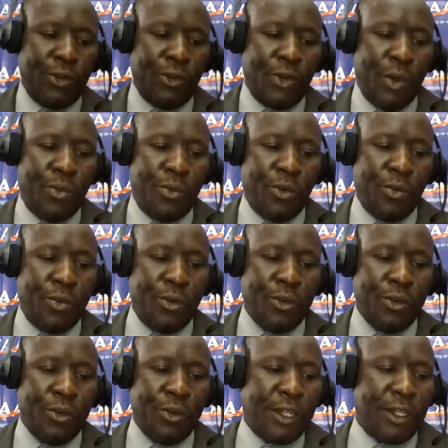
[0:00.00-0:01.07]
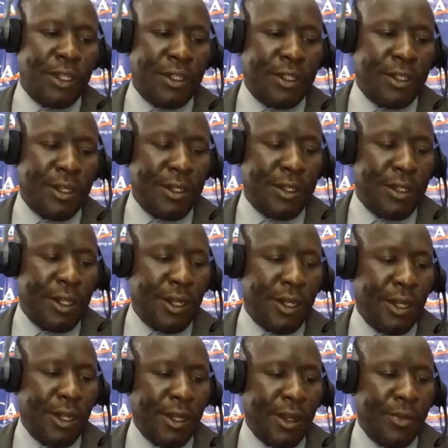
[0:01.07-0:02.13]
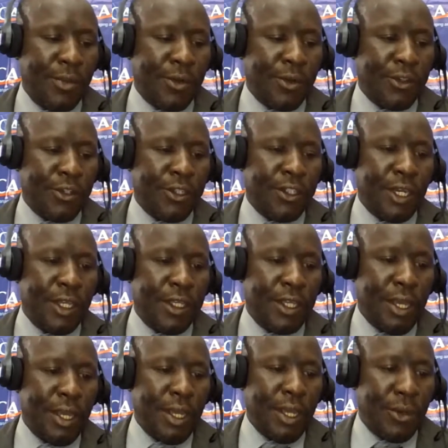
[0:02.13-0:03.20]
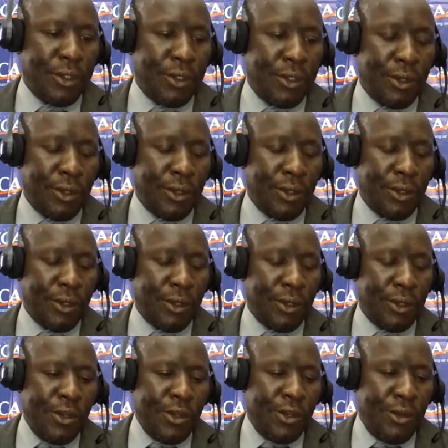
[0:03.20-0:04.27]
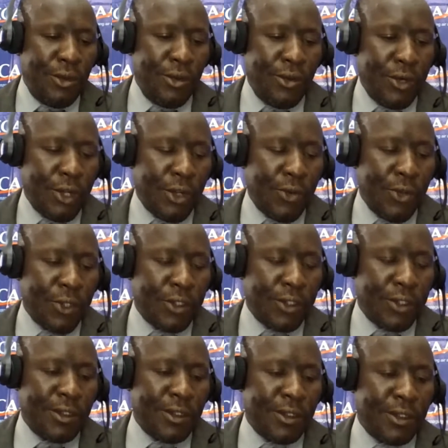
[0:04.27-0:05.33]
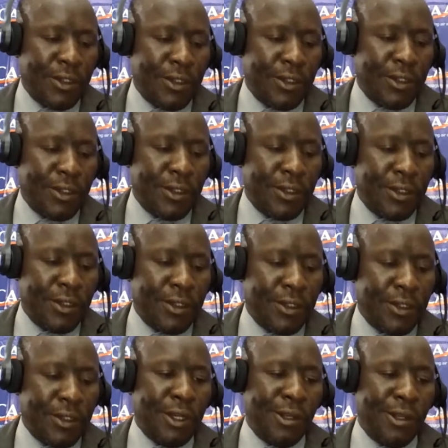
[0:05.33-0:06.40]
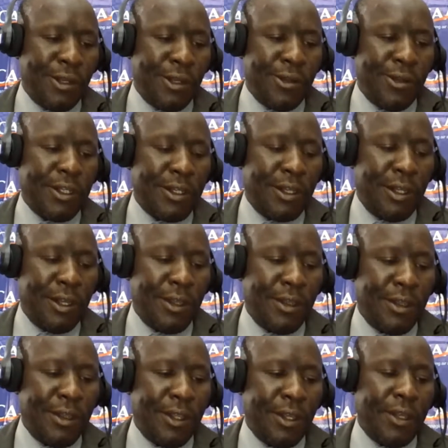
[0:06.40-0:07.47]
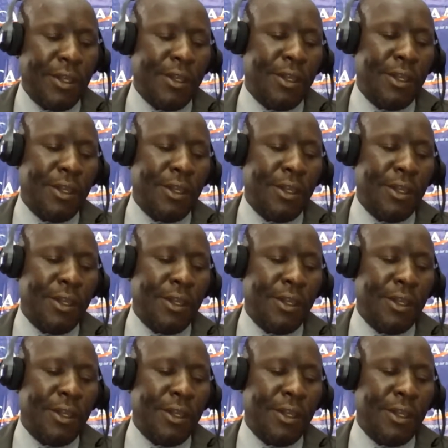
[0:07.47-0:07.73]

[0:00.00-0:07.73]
you have proposed a detailed procedure here, which you requested to be included in the